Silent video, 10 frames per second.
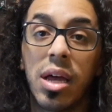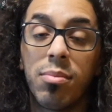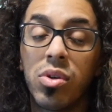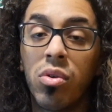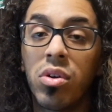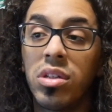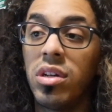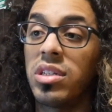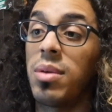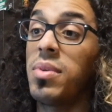that miura
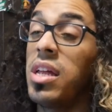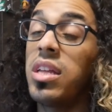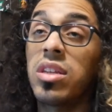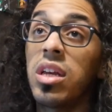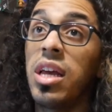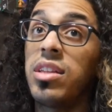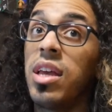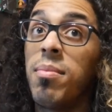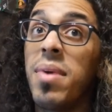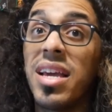does i mean it's a it,
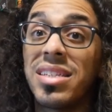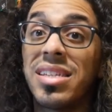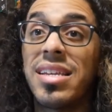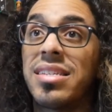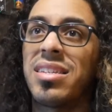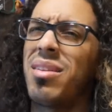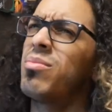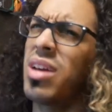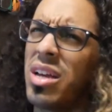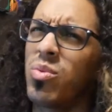it makes sense
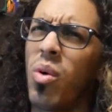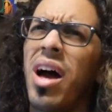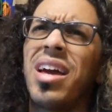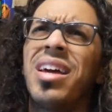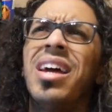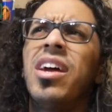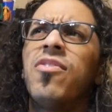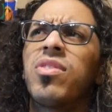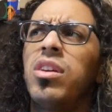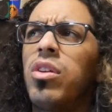sometimes why
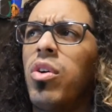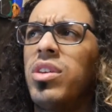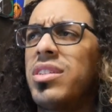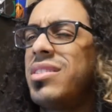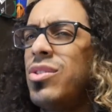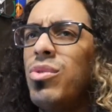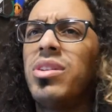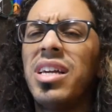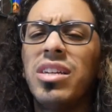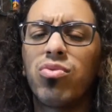you know this dude
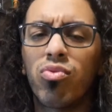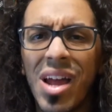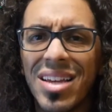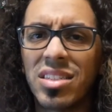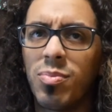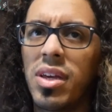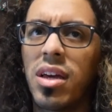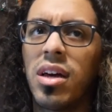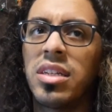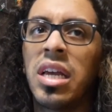needs rest
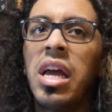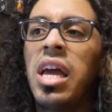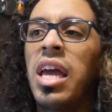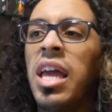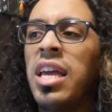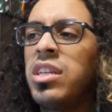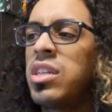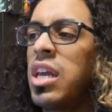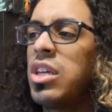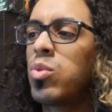because his
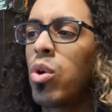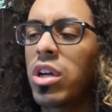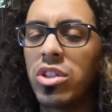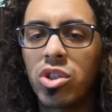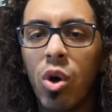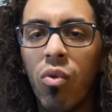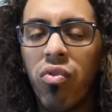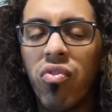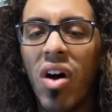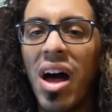his work is so
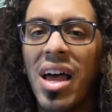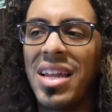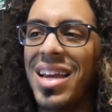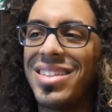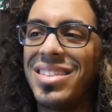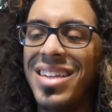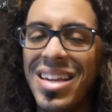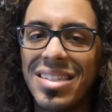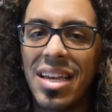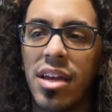fine and
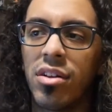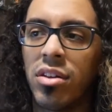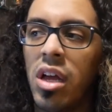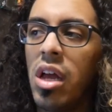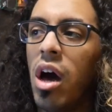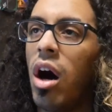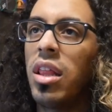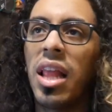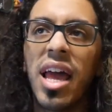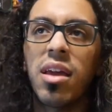detailed
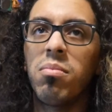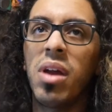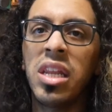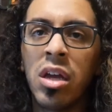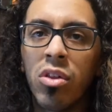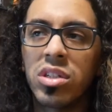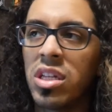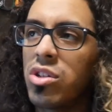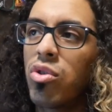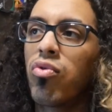unlike many others and
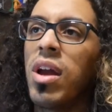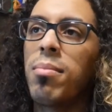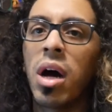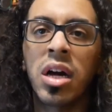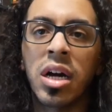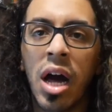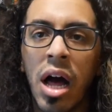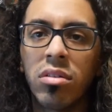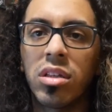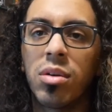there's great mangaka
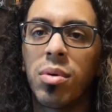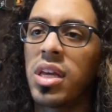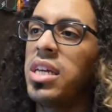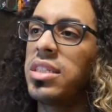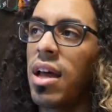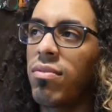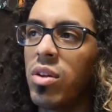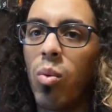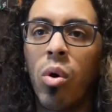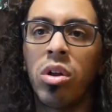out there but he's
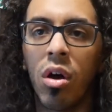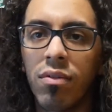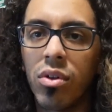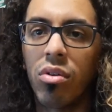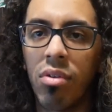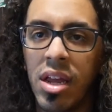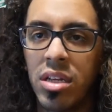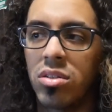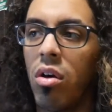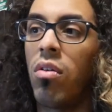definitely one of the
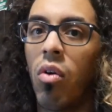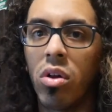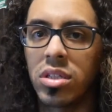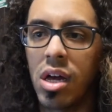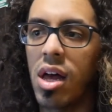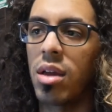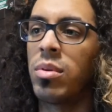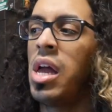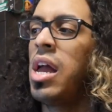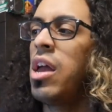greatest of all time